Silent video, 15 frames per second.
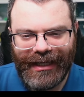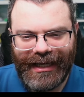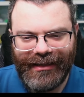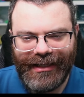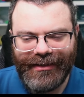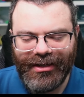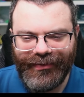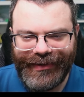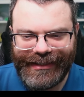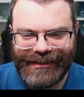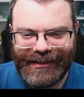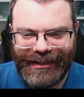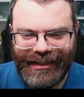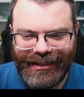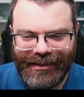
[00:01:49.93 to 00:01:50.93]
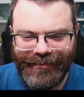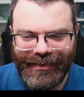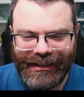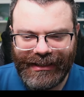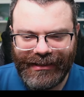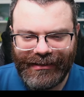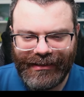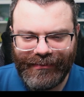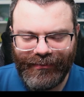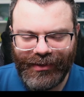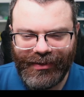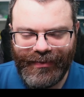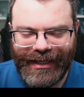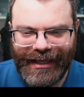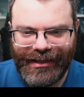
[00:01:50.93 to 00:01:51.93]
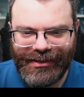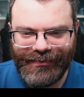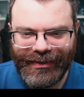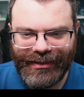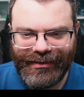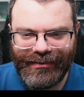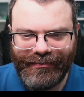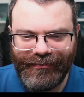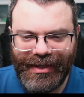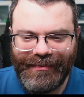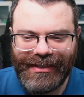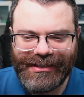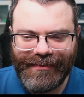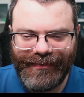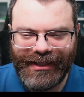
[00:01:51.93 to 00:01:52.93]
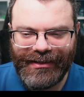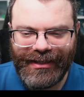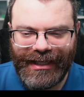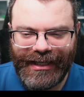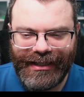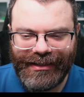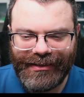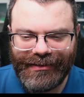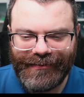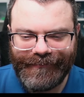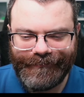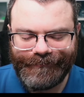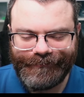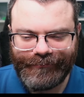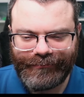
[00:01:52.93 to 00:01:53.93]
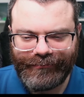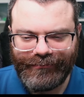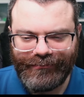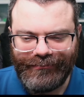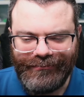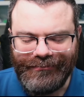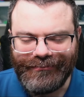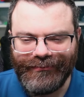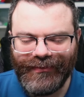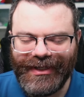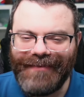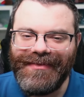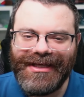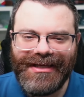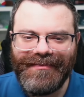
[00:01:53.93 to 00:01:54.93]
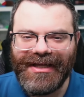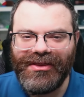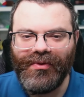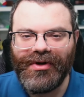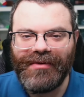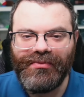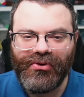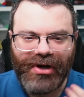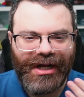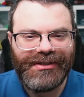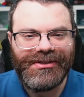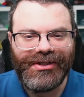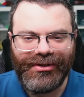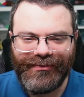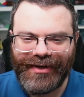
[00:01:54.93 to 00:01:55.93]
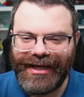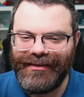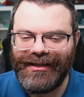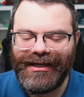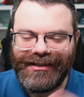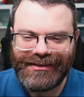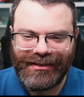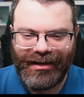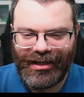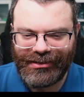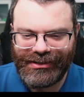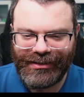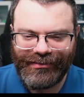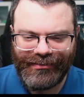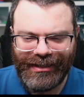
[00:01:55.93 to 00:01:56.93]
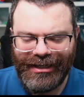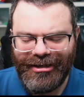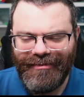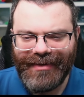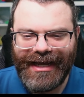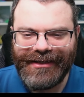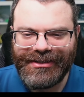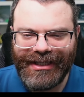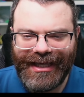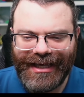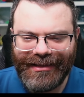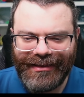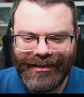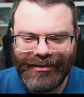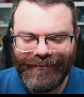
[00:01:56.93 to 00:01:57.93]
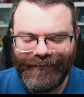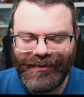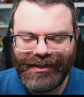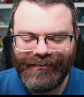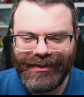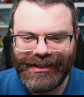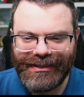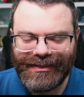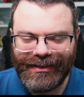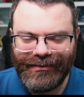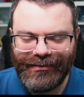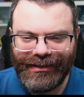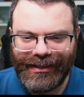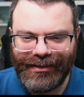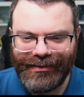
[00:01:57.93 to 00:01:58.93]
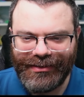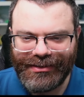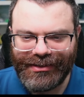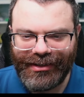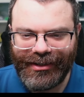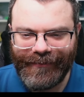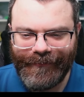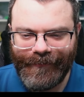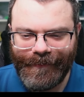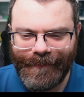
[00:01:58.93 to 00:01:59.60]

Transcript: I like O-N-T, but then what do we end with? Maybe something like I'm thinking about the word pronto, right? That ends in onto, but I actually can't think of one with a single letter at the start.